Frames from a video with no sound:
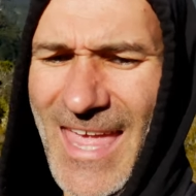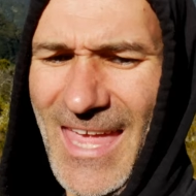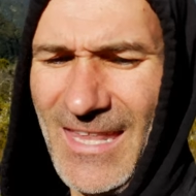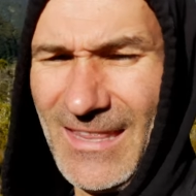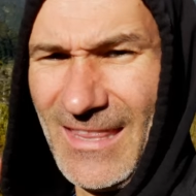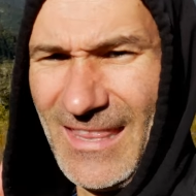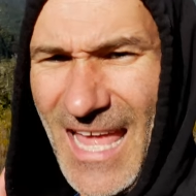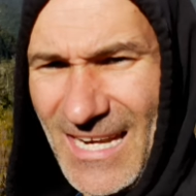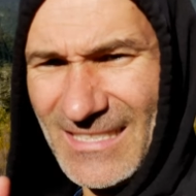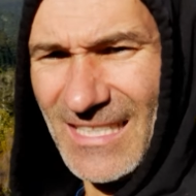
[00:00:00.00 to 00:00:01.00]
and
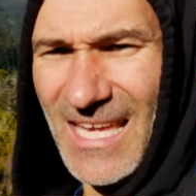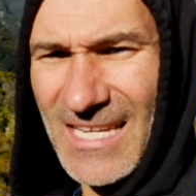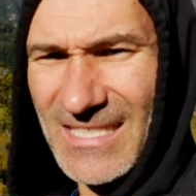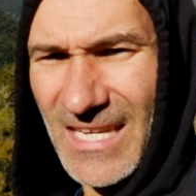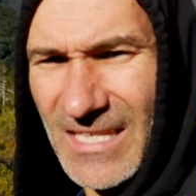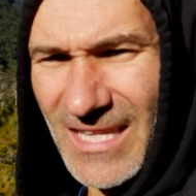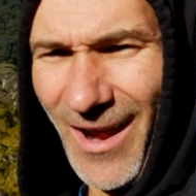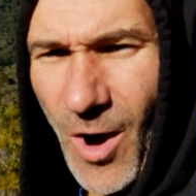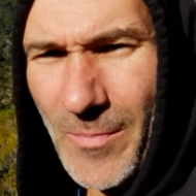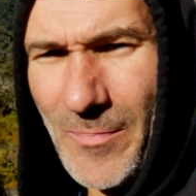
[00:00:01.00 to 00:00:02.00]
that is the case. They,
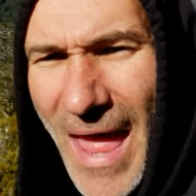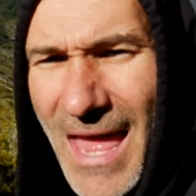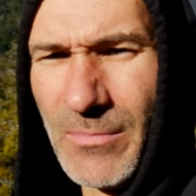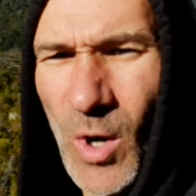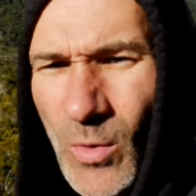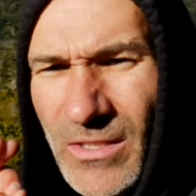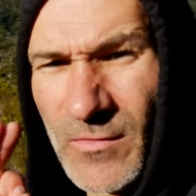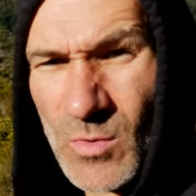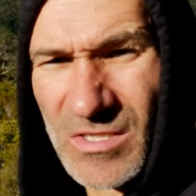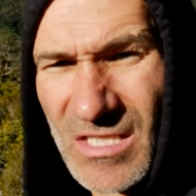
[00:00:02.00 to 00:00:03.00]
they are bad, but only
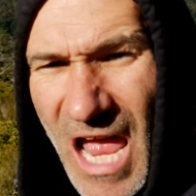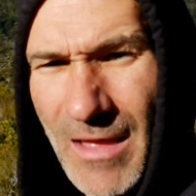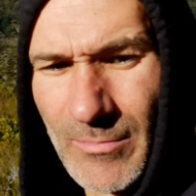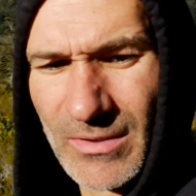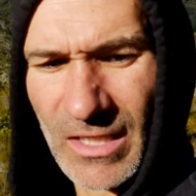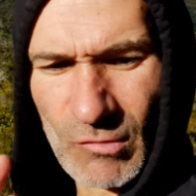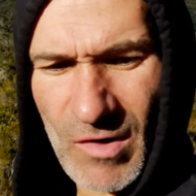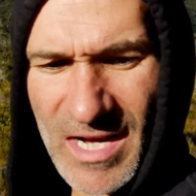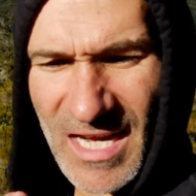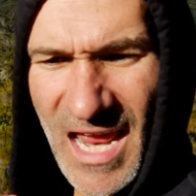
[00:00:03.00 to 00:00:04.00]
if you stop. Like
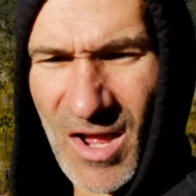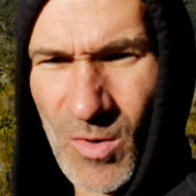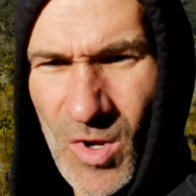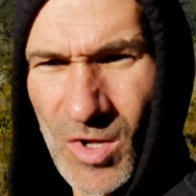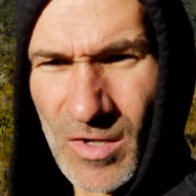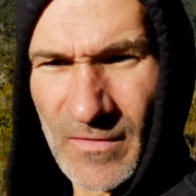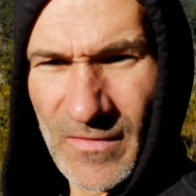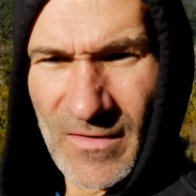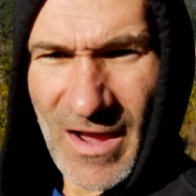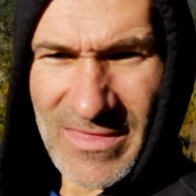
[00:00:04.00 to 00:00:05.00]
right now,
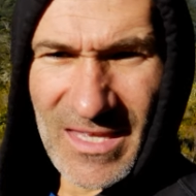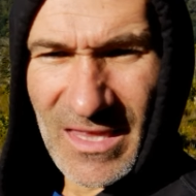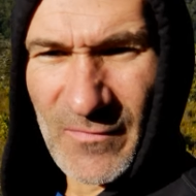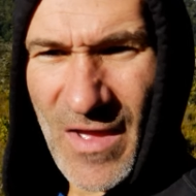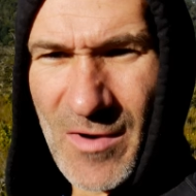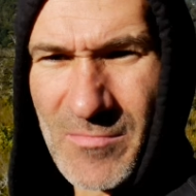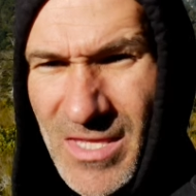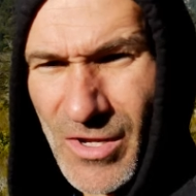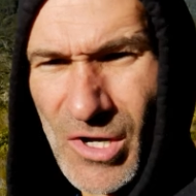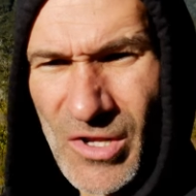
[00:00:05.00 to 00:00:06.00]
I think they found
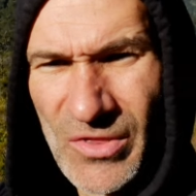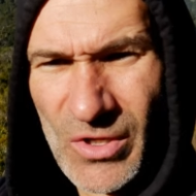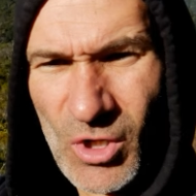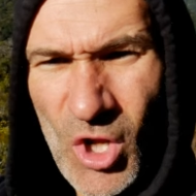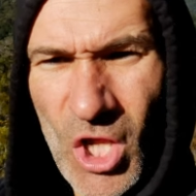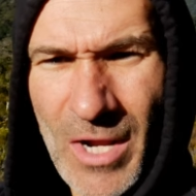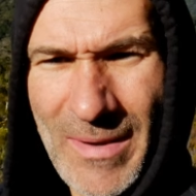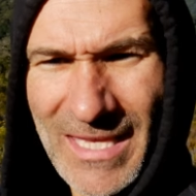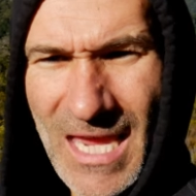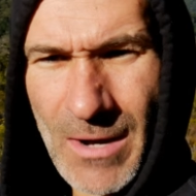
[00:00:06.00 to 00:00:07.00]
me. They're, they're crawling on
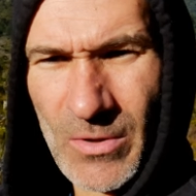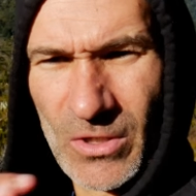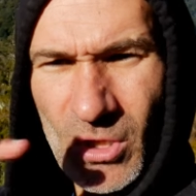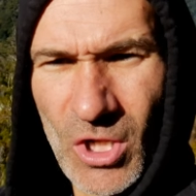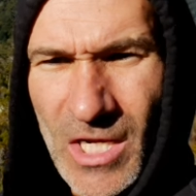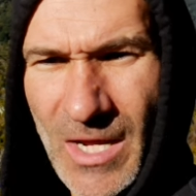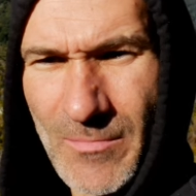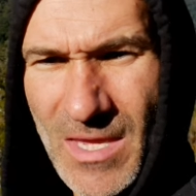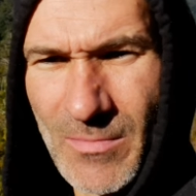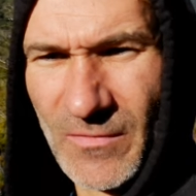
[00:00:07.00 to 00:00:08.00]
my camera, they're crawling
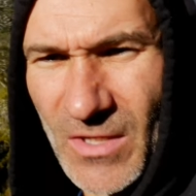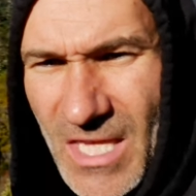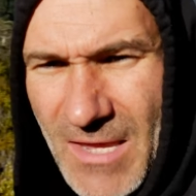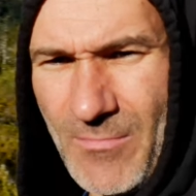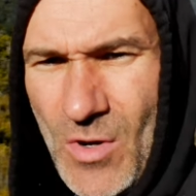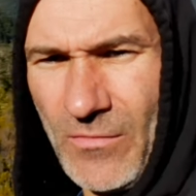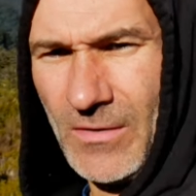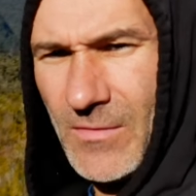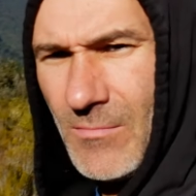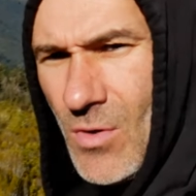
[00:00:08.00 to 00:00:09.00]
on me, but if you keep
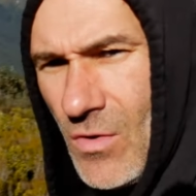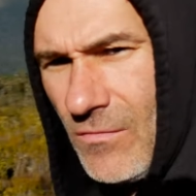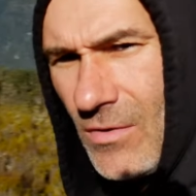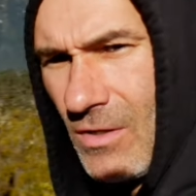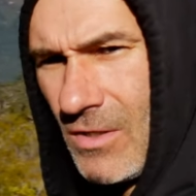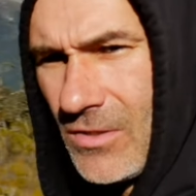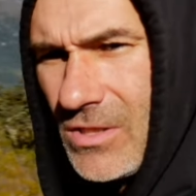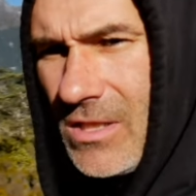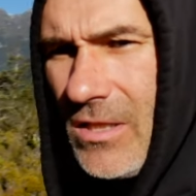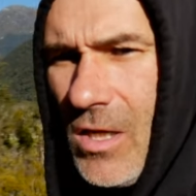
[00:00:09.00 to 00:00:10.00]
moving, if you move
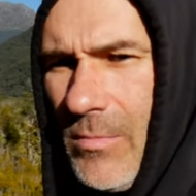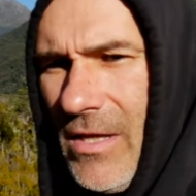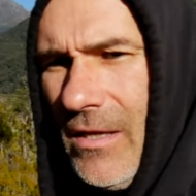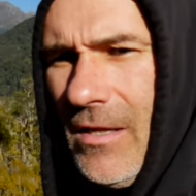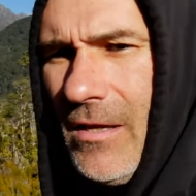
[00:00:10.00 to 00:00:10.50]
just a little bit,